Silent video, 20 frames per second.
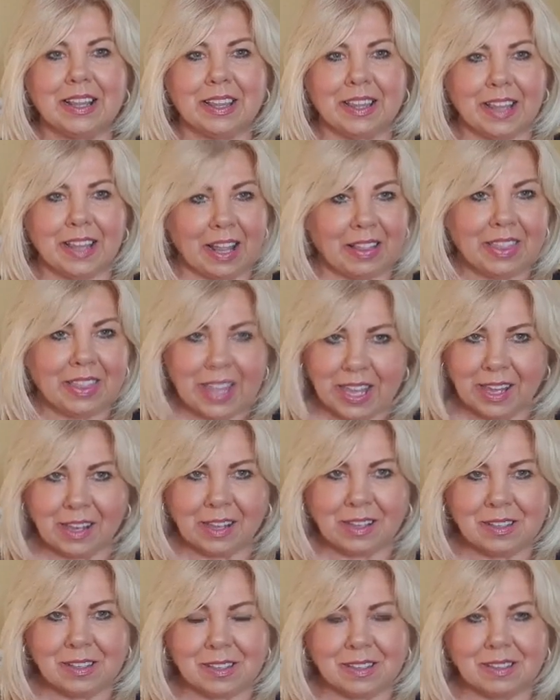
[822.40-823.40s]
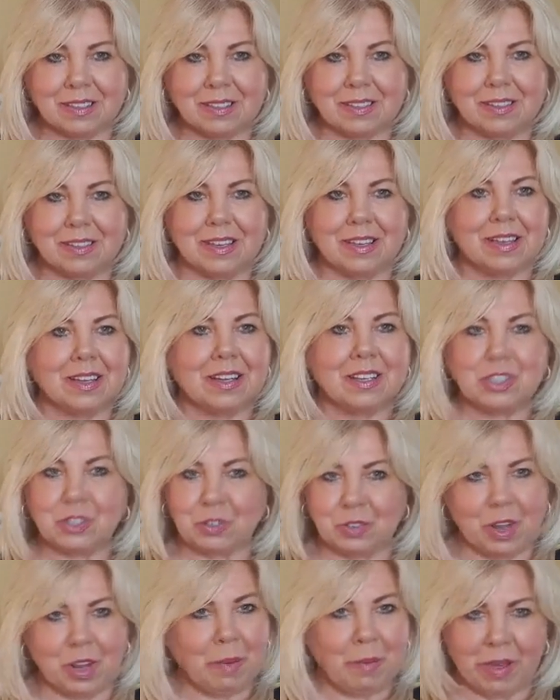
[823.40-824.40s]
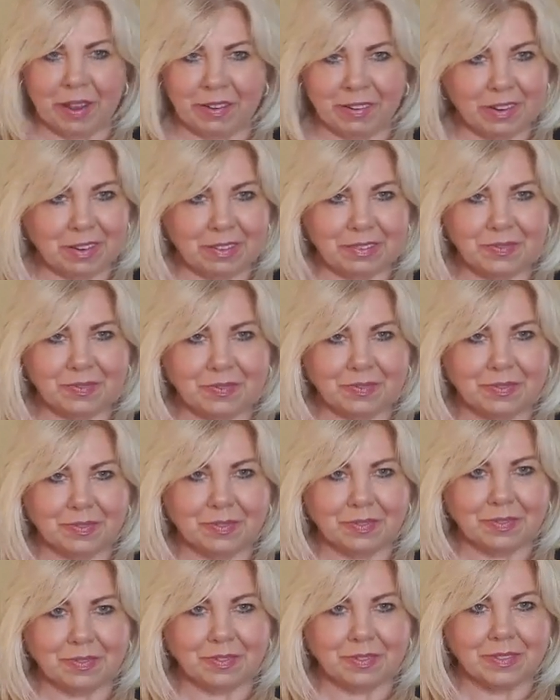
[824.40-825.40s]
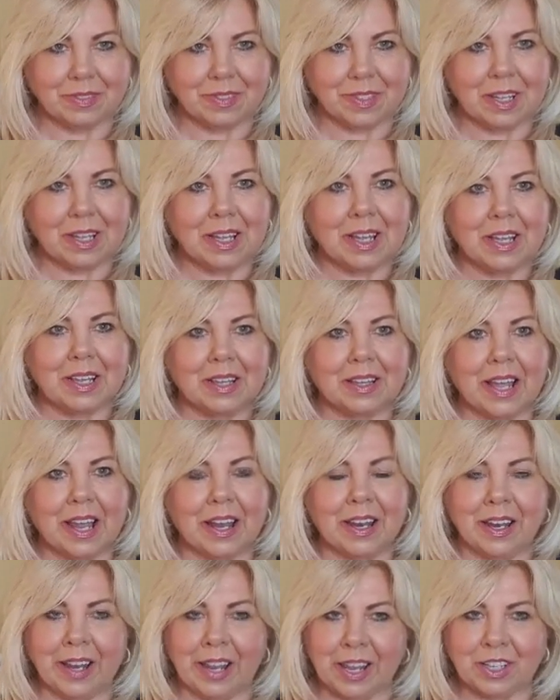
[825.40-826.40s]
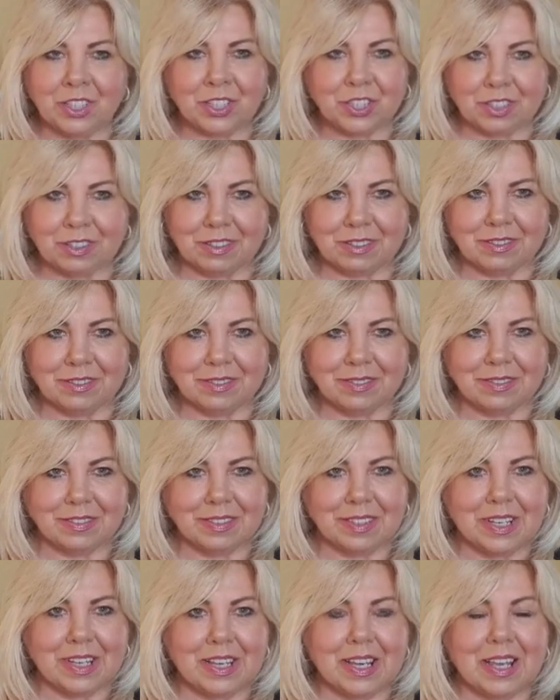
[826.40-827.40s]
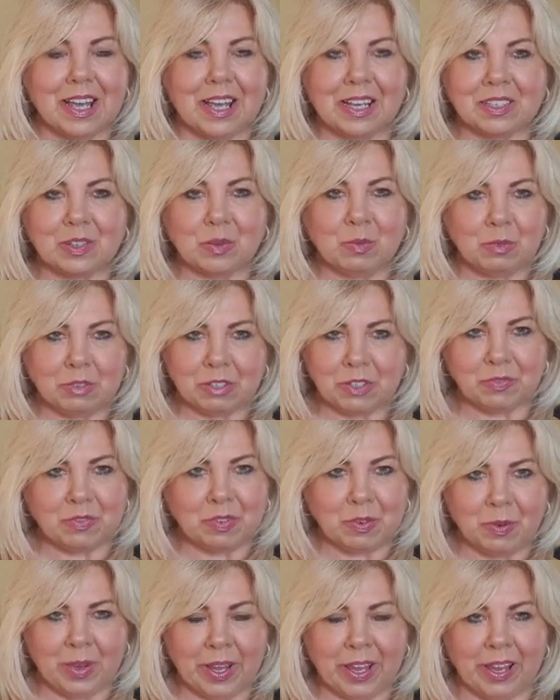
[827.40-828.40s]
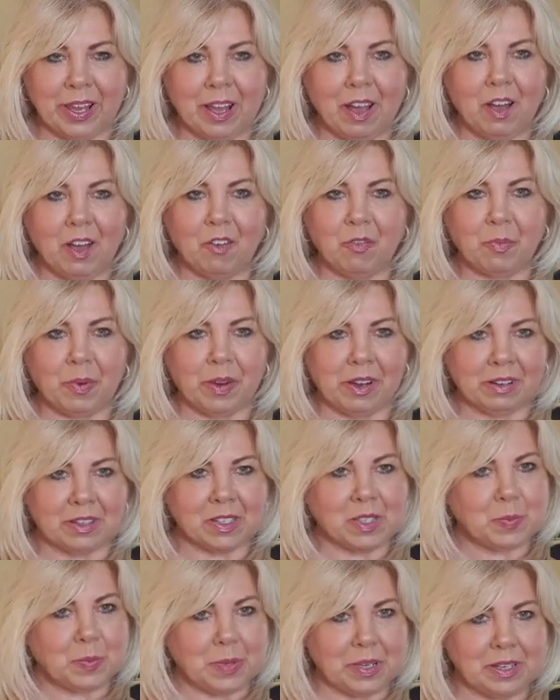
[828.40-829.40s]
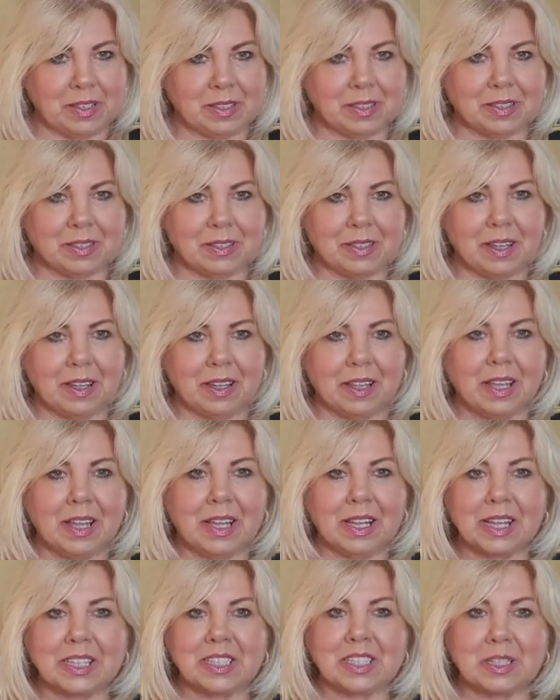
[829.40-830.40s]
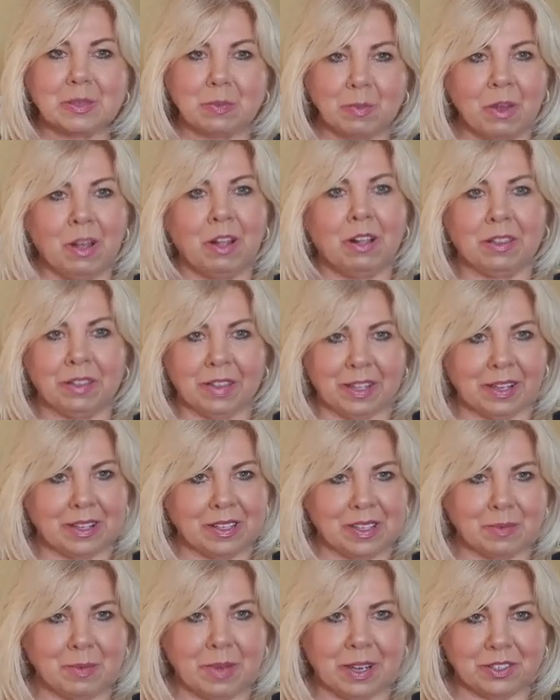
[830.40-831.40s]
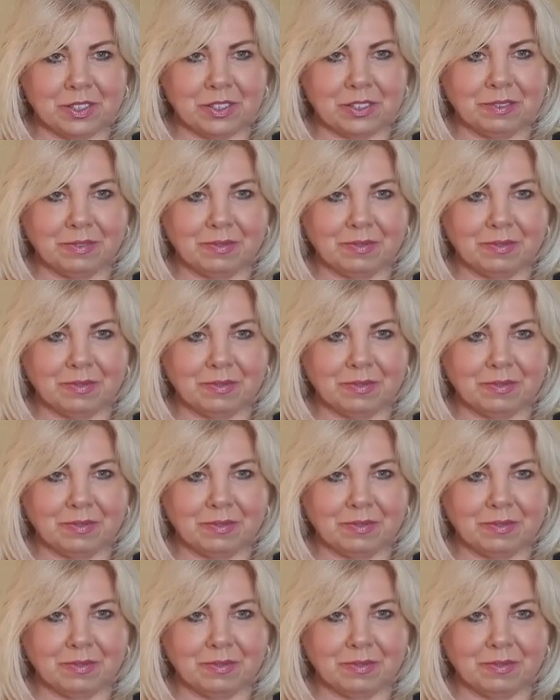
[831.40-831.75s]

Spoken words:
that things do not matter, that nature has a wonderful way of bringing us peace, that small things matter.